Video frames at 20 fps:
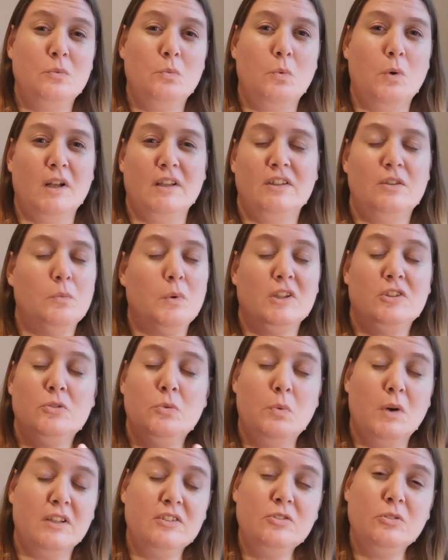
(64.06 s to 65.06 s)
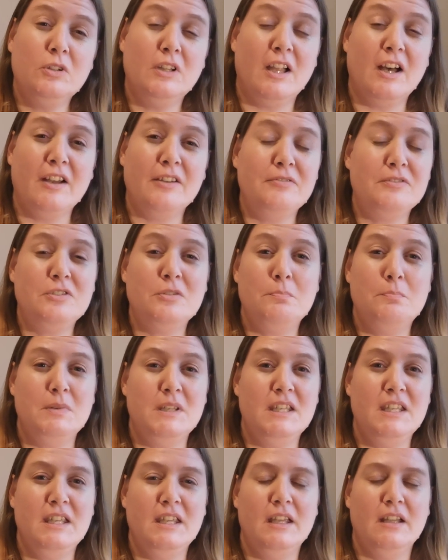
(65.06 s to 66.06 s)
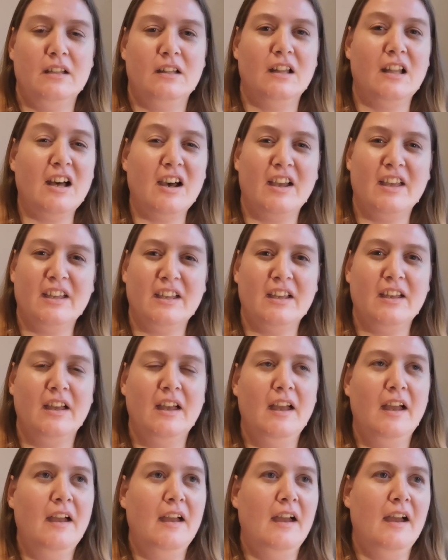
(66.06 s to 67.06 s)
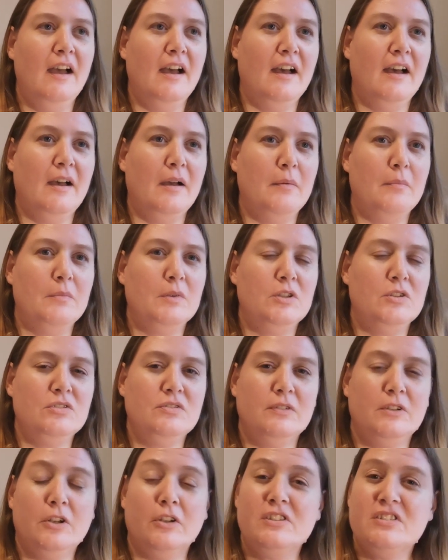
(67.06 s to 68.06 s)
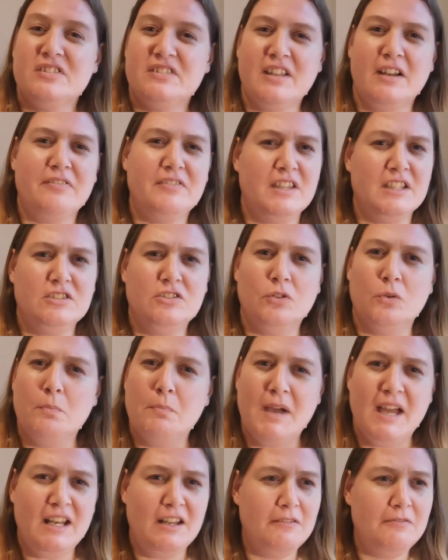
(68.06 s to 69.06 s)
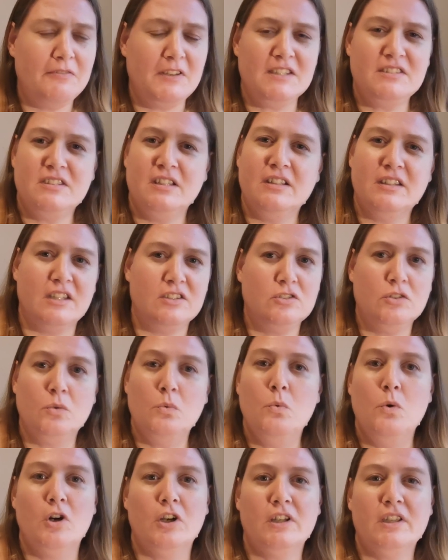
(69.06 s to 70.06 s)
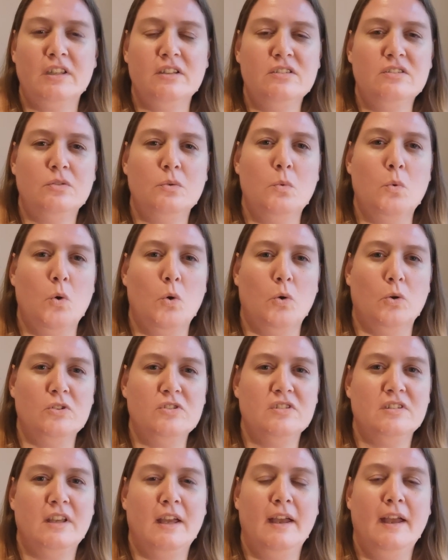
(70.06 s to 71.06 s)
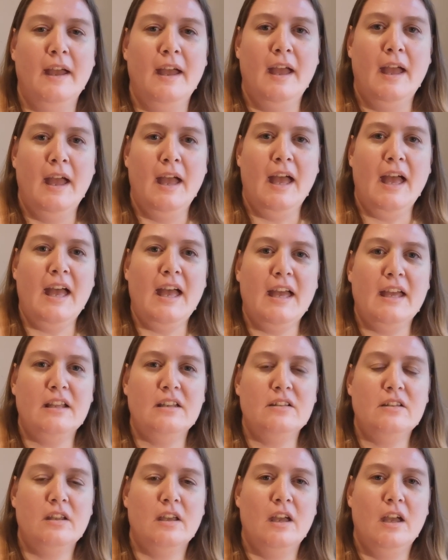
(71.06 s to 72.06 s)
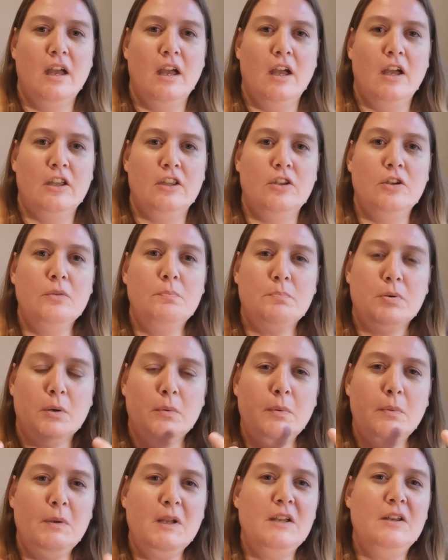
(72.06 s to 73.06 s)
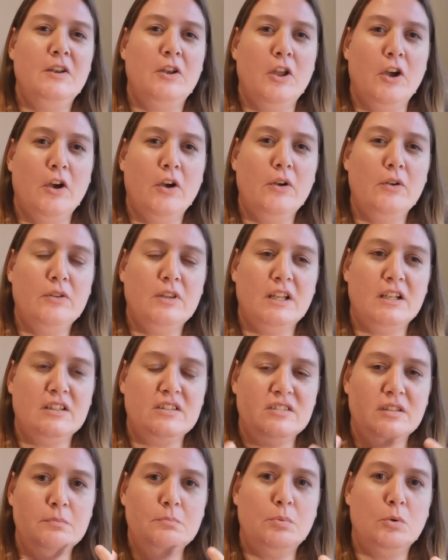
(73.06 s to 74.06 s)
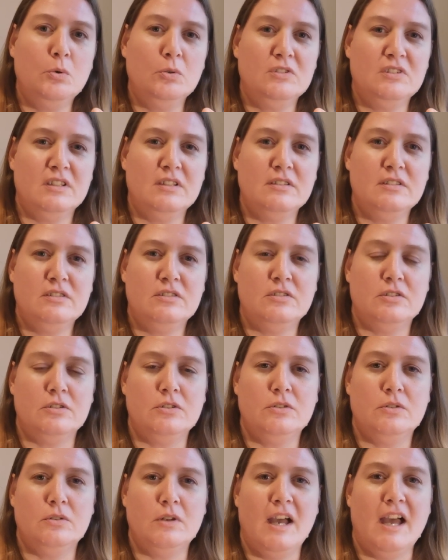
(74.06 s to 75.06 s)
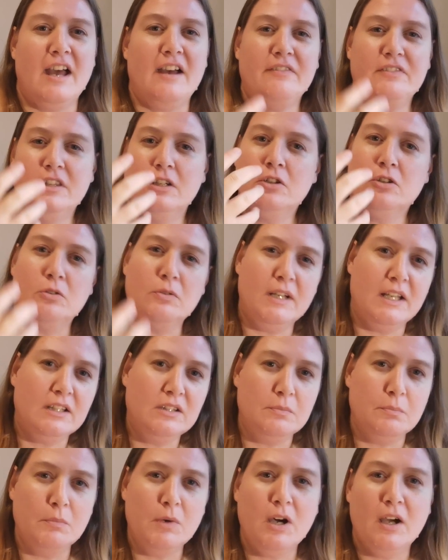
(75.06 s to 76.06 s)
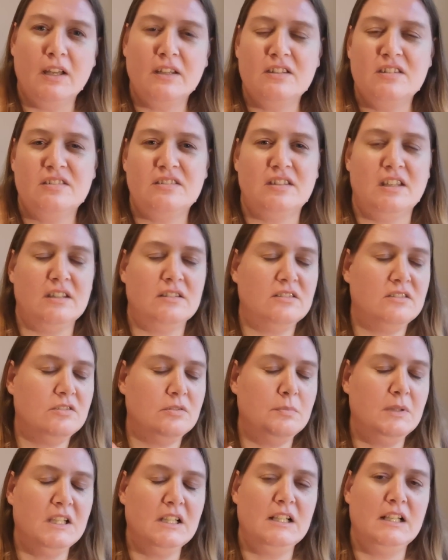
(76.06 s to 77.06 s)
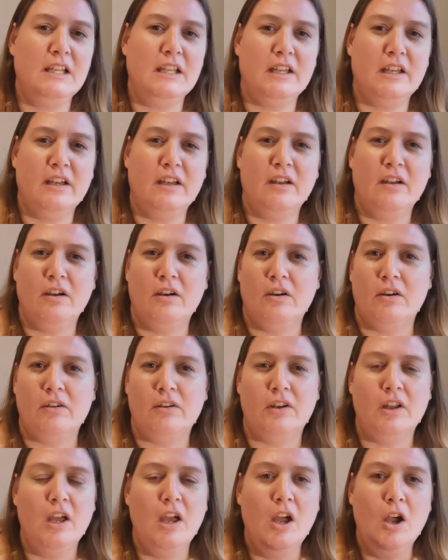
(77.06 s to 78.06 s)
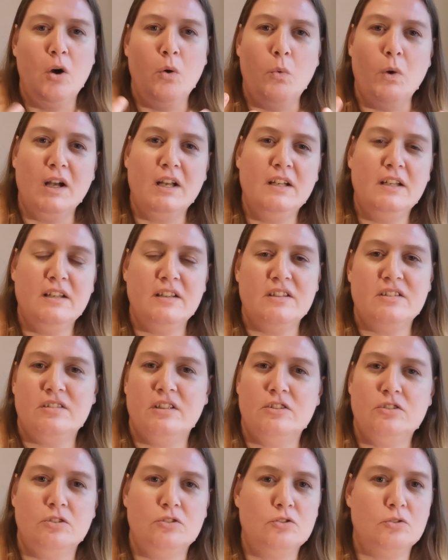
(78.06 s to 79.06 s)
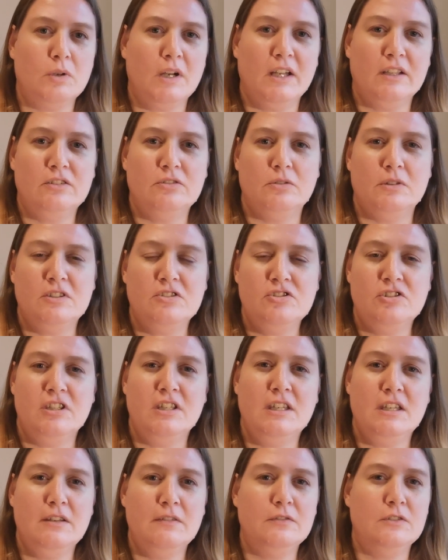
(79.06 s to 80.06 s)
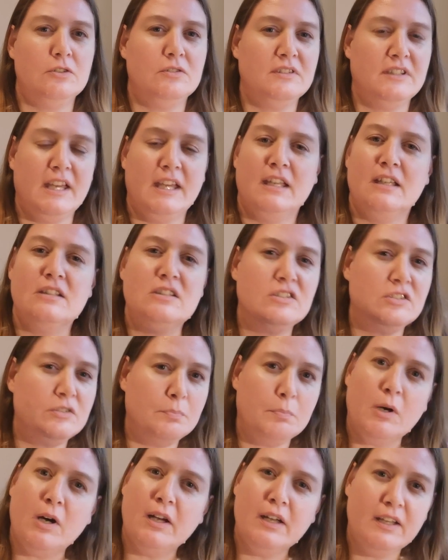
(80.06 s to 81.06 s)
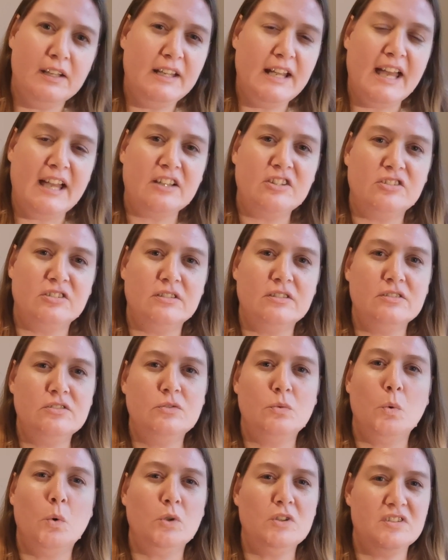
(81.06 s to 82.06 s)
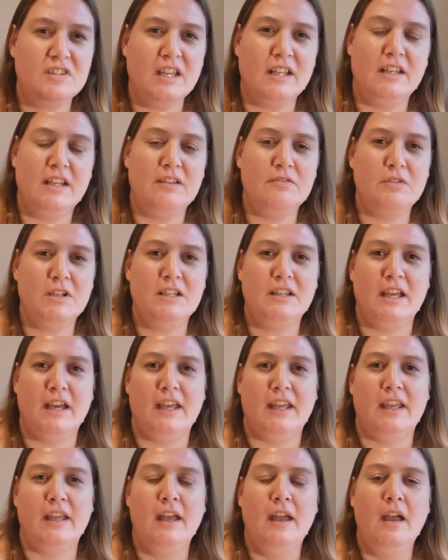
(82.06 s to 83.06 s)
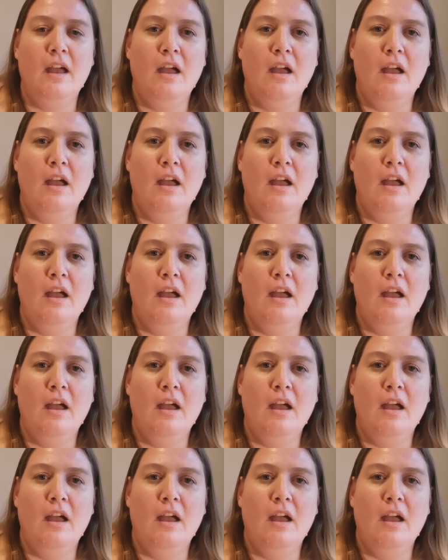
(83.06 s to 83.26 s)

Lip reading: what you want your life to be like. You've got stuff that you're manifesting, that you're working towards, and you probably know that it's important to have the correct mindset, to be clear on what it is that you're trying to achieve, to take inspired action towards that every day.